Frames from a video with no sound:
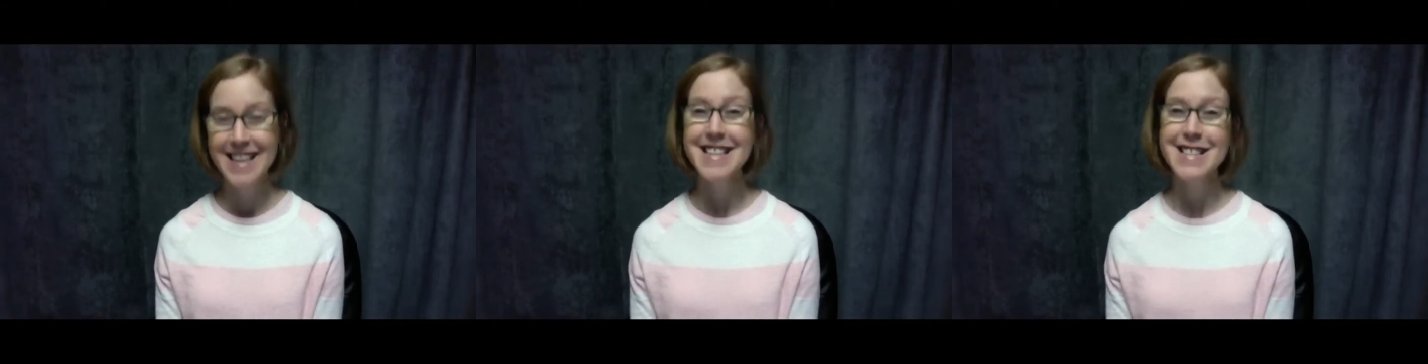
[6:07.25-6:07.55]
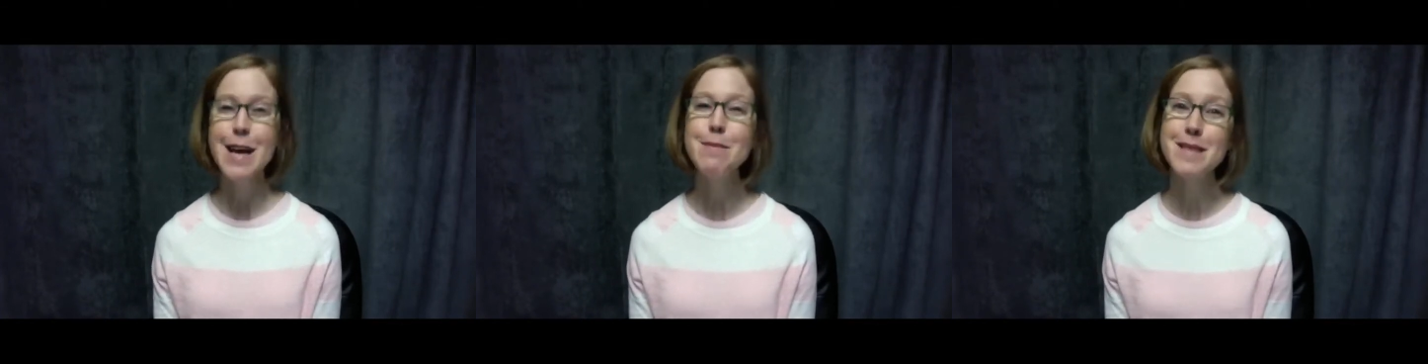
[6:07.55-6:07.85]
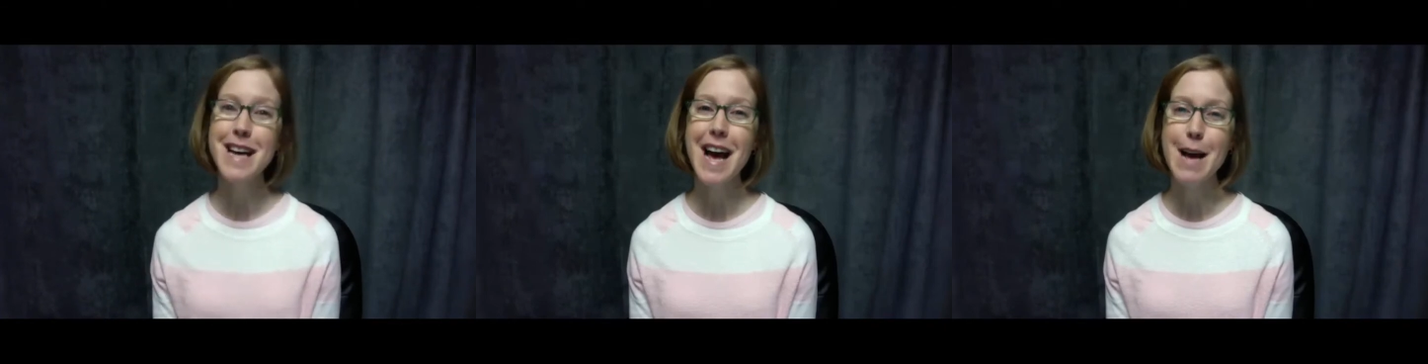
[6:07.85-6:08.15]

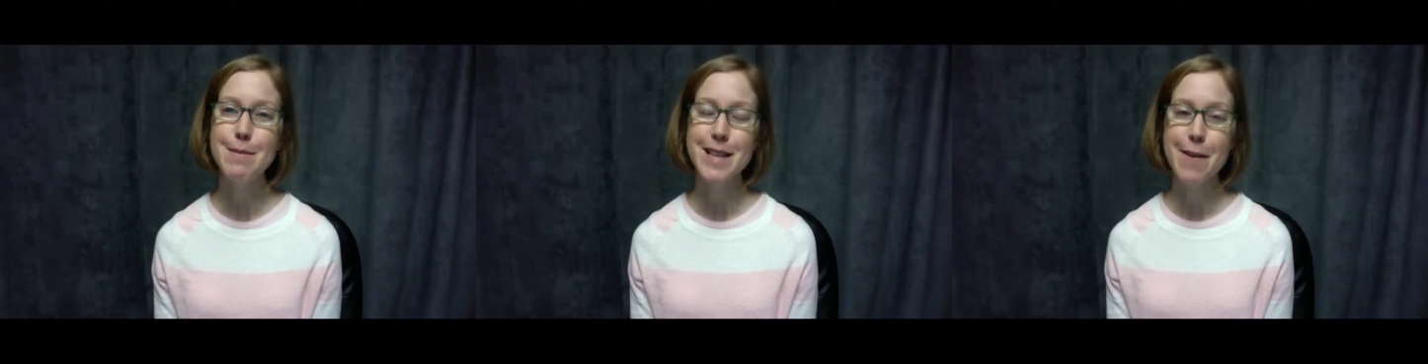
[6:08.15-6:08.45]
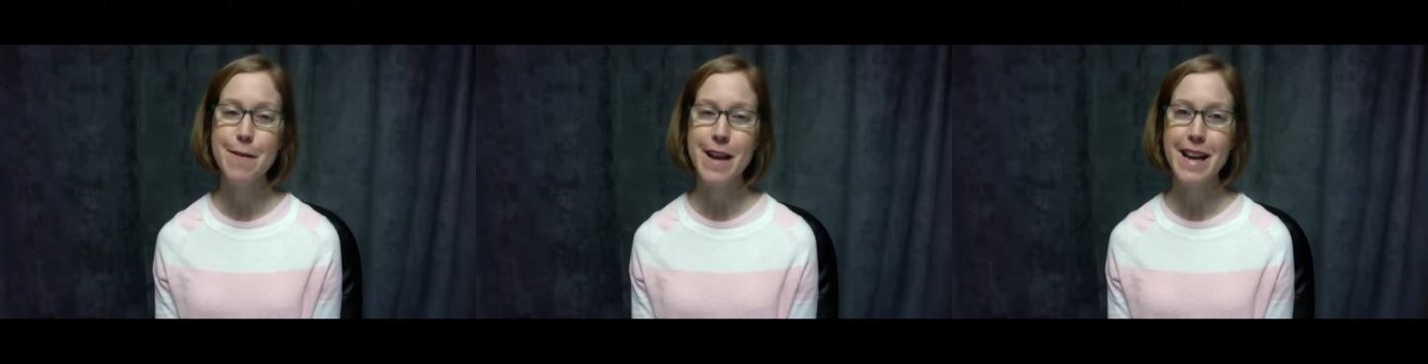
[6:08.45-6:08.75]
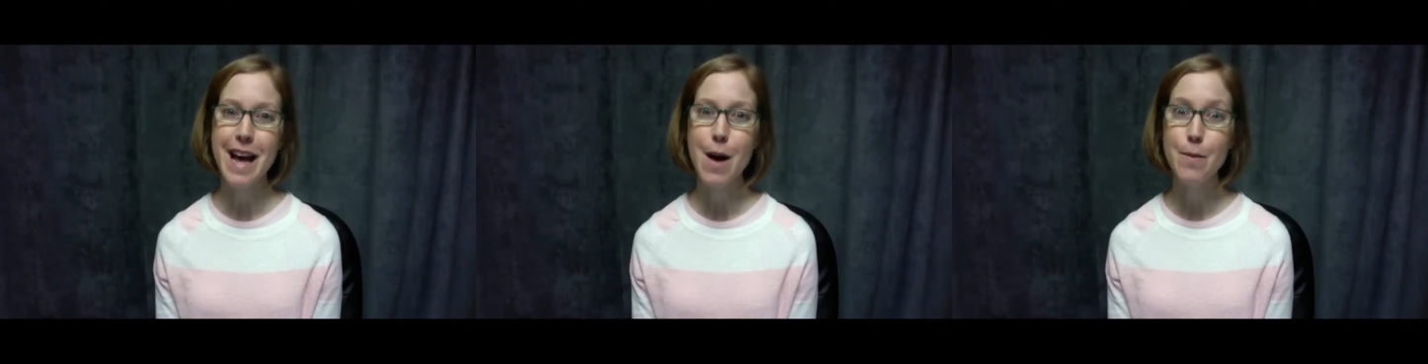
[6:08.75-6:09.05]
Sometimes I find
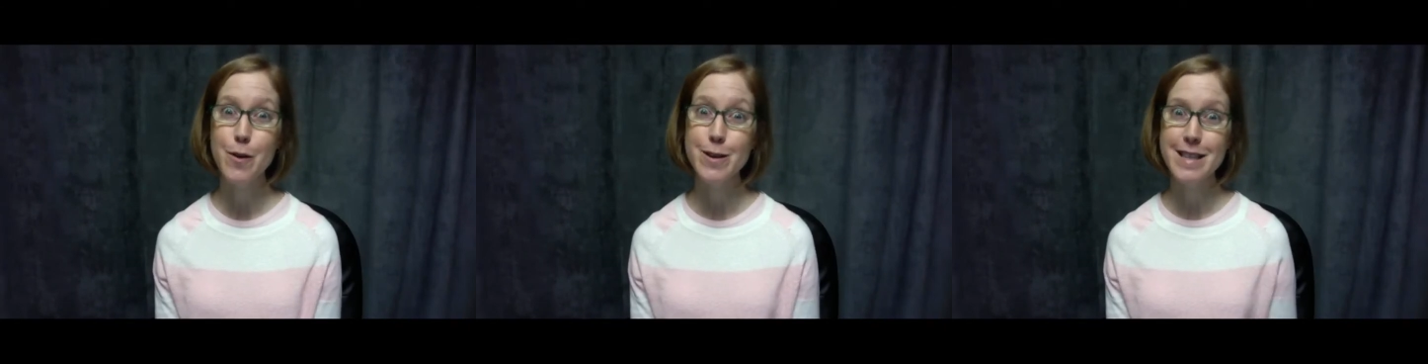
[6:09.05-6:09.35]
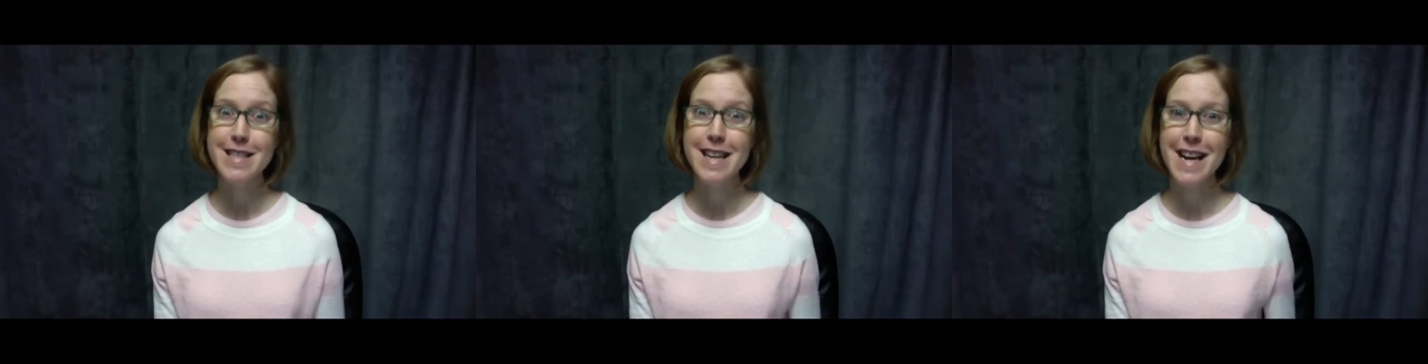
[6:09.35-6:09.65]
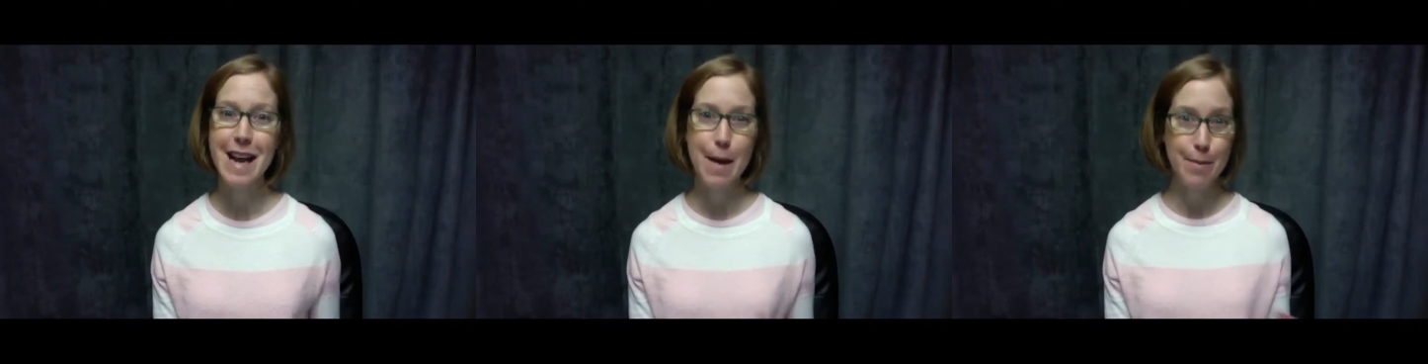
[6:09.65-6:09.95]
it helpful to
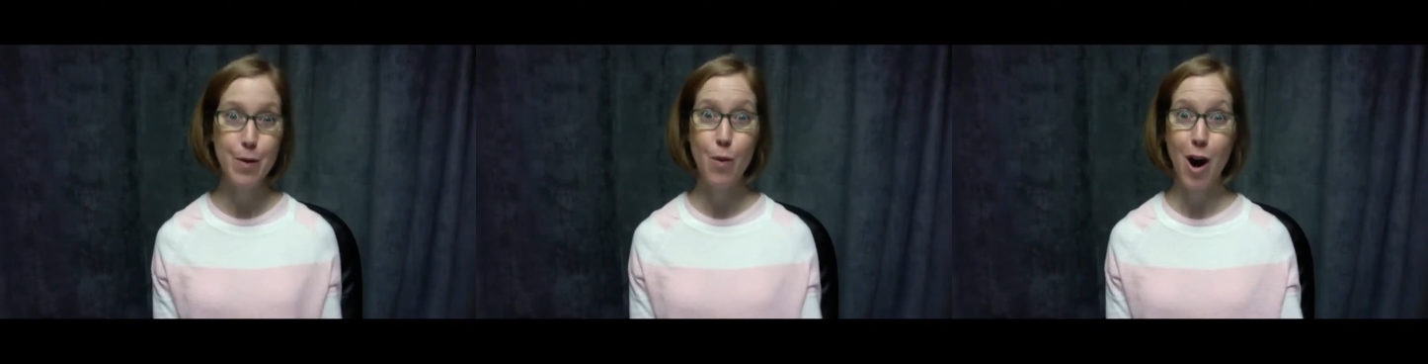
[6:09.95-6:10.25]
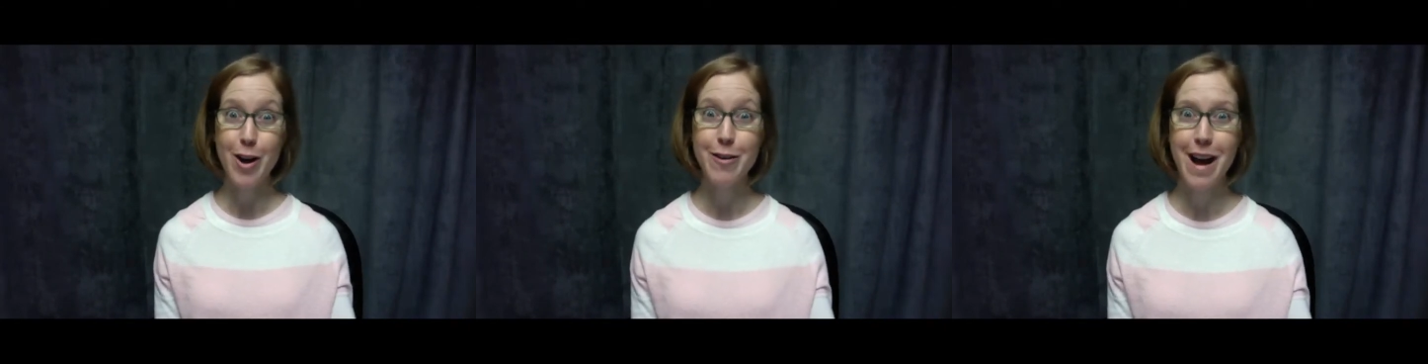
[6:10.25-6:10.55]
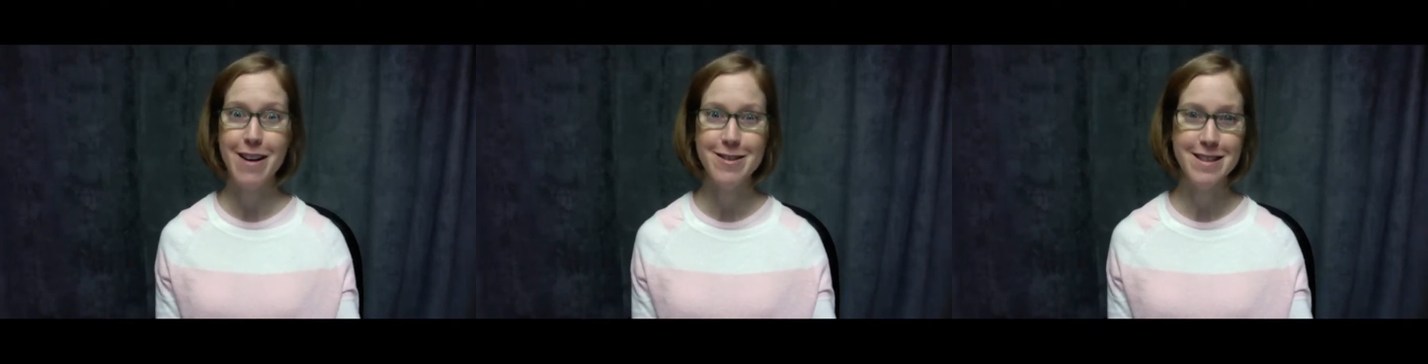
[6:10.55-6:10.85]
stand up and walk
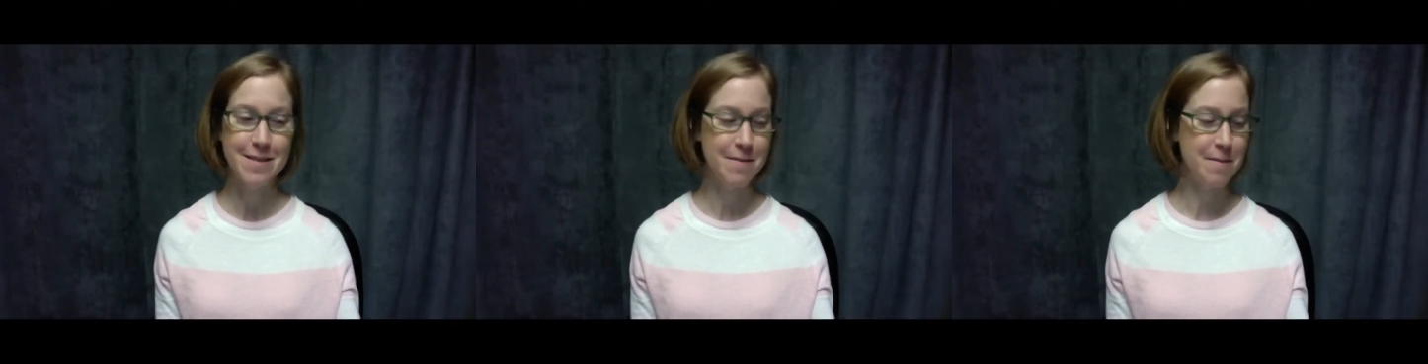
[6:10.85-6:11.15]
around.